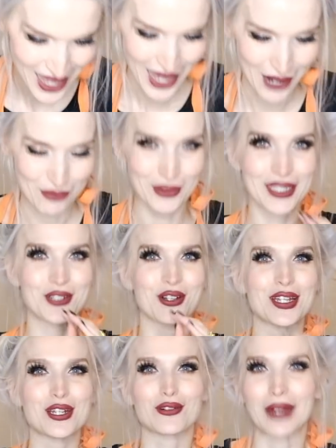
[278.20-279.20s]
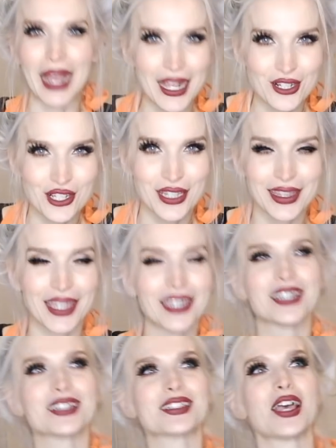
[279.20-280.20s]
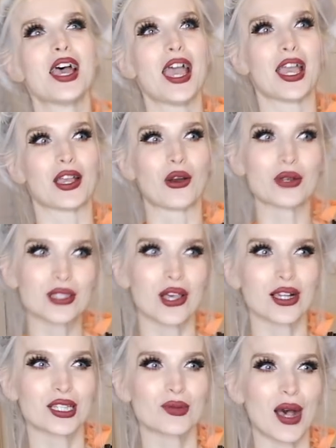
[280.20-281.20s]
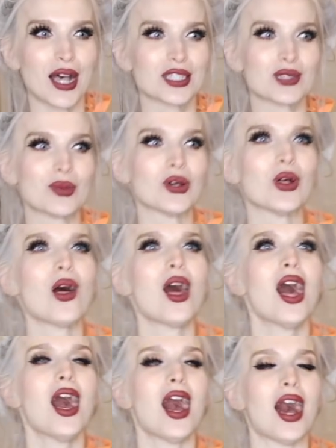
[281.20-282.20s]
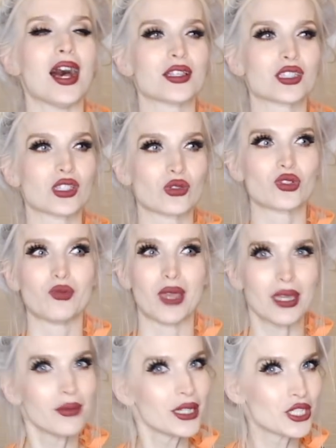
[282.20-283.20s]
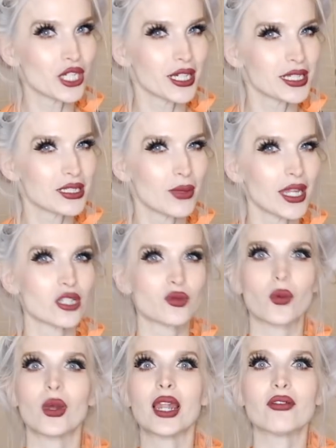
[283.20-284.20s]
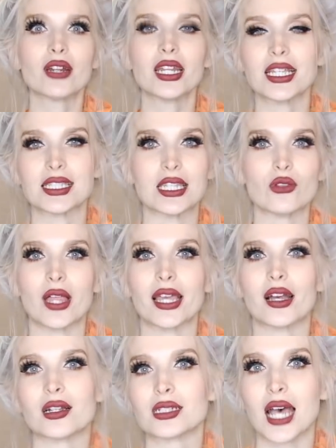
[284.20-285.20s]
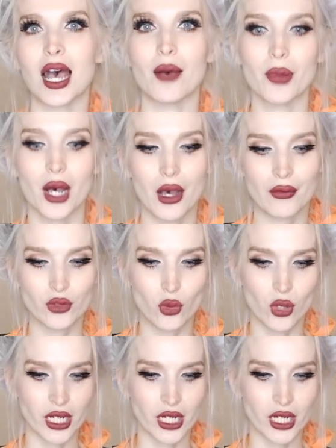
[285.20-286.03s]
I'm really trying to ration things and go as long as possible. So maybe cherry tomatoes, but whatever it is that you like on top of your